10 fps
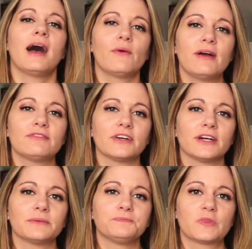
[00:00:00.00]

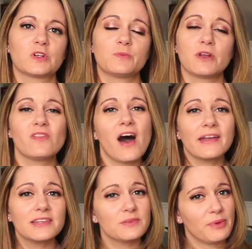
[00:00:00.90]
However, there's been a lot
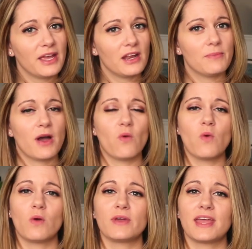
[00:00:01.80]
of debate about
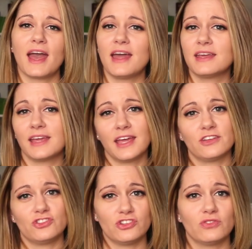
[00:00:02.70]
what we can and
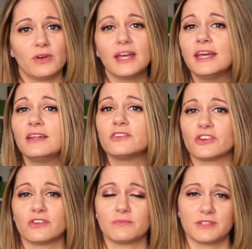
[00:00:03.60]
can't do in
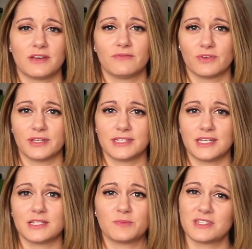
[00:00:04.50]
terms of real
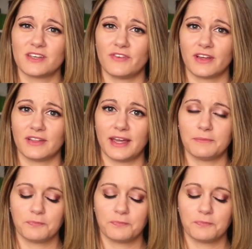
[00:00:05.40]
estate specifically.